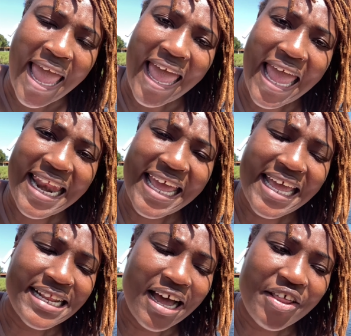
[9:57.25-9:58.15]
and
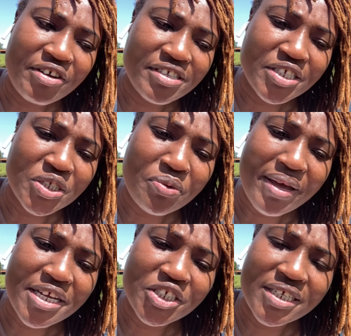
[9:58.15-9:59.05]
in other
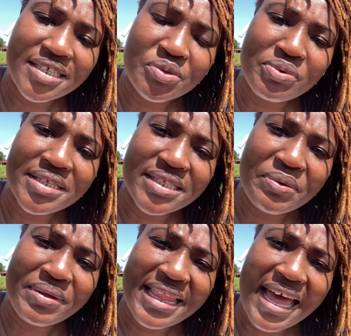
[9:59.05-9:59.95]
situations we sit
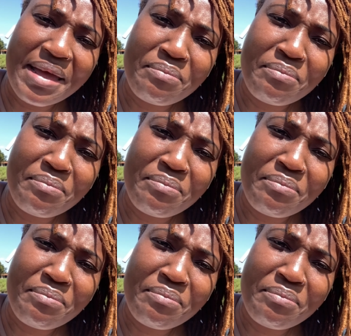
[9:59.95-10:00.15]
with that